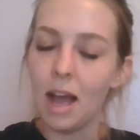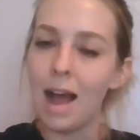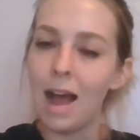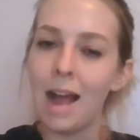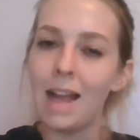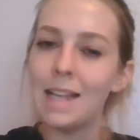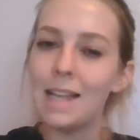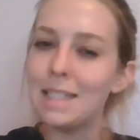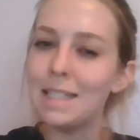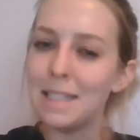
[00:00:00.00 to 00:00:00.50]

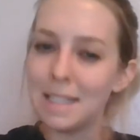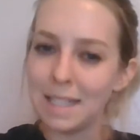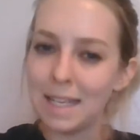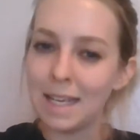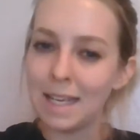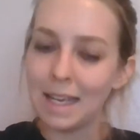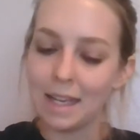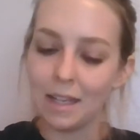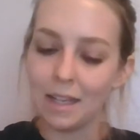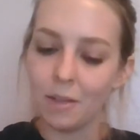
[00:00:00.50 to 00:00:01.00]
I
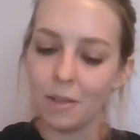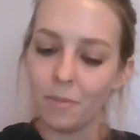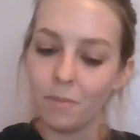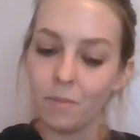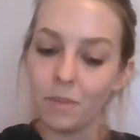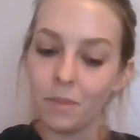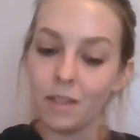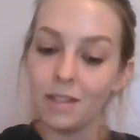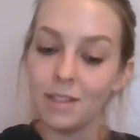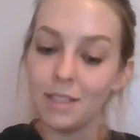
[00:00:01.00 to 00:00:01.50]
did.
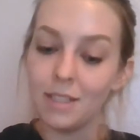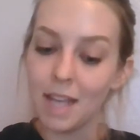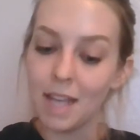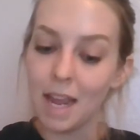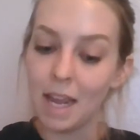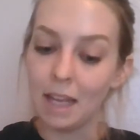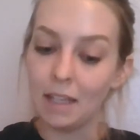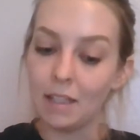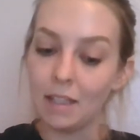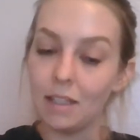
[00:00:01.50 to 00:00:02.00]

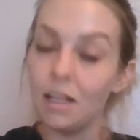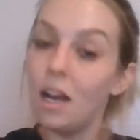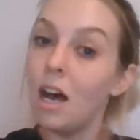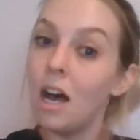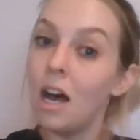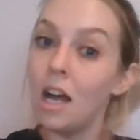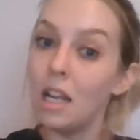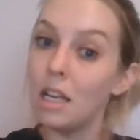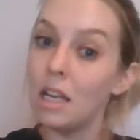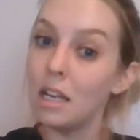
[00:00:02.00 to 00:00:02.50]
"Take
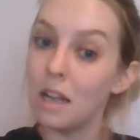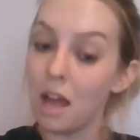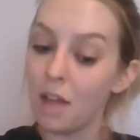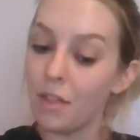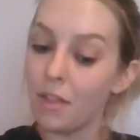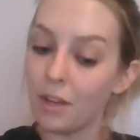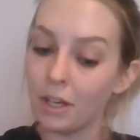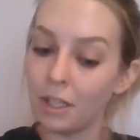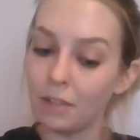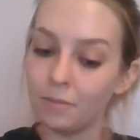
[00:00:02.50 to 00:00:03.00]

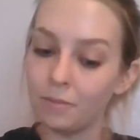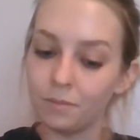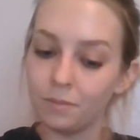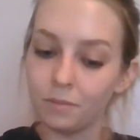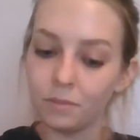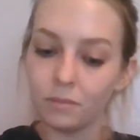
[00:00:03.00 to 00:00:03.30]
another."